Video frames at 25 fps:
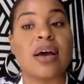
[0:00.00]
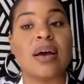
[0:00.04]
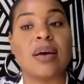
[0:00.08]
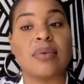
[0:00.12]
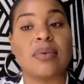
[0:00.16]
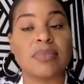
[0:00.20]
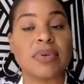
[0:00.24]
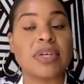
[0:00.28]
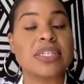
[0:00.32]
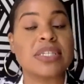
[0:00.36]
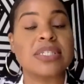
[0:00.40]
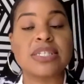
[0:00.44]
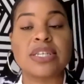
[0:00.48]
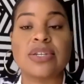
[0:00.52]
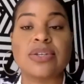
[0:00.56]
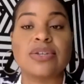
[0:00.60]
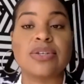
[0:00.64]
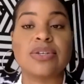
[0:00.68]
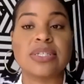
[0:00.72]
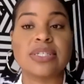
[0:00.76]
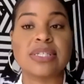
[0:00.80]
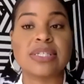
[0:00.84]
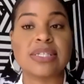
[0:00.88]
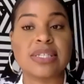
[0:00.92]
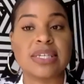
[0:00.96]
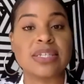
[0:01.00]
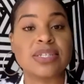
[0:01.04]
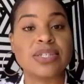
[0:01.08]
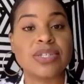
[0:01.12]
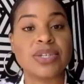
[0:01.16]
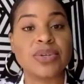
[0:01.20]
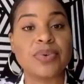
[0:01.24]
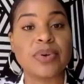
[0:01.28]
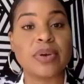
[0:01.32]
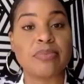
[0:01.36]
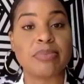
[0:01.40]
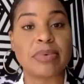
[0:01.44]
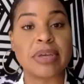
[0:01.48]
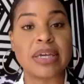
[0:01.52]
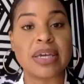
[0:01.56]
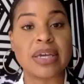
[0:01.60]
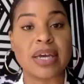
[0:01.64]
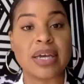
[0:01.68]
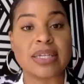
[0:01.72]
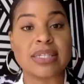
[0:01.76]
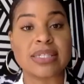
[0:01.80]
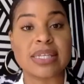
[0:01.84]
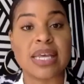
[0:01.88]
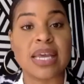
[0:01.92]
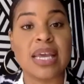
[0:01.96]
continue to stick to it
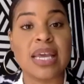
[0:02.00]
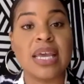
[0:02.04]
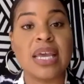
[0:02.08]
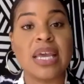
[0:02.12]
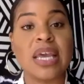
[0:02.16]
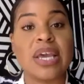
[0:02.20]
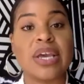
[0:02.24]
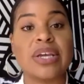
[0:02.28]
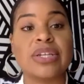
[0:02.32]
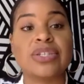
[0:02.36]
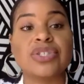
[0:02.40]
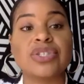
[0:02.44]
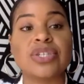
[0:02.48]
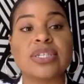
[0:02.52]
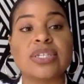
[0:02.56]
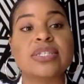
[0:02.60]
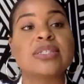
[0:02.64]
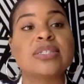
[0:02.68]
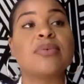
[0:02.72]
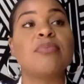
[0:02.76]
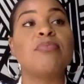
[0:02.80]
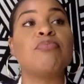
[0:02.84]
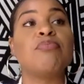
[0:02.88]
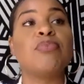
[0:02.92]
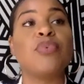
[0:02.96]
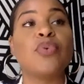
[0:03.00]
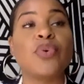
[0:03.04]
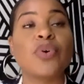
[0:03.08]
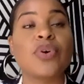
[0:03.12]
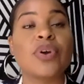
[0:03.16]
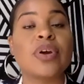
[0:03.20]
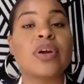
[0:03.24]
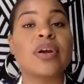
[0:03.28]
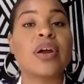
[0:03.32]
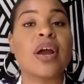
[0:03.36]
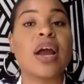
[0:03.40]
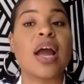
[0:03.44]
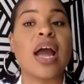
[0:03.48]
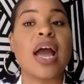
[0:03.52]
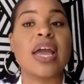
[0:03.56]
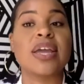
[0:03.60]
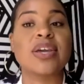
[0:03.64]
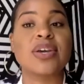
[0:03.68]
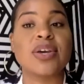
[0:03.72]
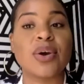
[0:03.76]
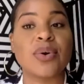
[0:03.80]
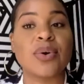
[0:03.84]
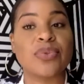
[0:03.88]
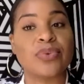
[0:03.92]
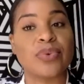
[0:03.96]
because it's just the more I
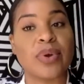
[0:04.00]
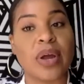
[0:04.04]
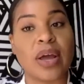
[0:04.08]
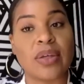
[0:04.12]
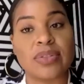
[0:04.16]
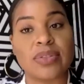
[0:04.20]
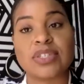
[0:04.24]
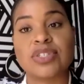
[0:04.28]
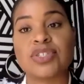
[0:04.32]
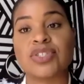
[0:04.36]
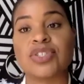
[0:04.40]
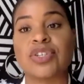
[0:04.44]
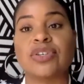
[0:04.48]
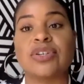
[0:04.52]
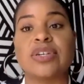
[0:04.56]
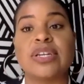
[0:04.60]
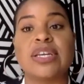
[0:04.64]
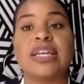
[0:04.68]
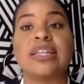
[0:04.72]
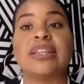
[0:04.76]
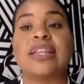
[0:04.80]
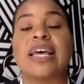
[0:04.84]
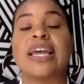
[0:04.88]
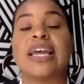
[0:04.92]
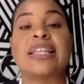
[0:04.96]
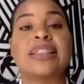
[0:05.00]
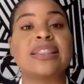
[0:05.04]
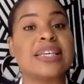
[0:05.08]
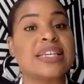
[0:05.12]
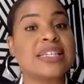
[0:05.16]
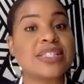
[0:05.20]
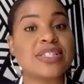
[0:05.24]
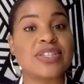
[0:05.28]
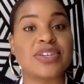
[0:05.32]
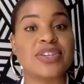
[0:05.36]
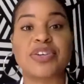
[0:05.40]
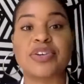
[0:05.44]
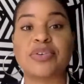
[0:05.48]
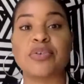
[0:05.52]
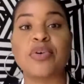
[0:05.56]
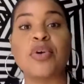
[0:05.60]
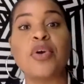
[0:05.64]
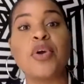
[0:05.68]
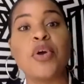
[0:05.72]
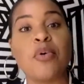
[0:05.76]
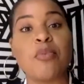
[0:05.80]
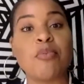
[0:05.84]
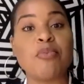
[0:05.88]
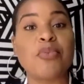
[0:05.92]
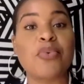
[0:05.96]
go throughout this journey and like this year
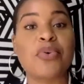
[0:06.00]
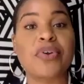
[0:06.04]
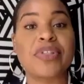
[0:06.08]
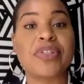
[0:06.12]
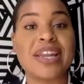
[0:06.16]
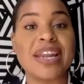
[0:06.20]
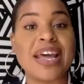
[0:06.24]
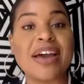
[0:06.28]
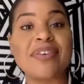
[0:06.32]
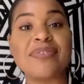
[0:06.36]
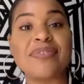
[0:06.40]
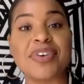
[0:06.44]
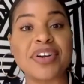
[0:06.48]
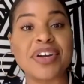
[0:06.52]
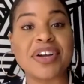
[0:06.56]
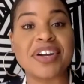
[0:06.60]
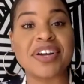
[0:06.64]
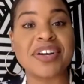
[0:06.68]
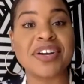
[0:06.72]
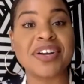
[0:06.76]
more than ever,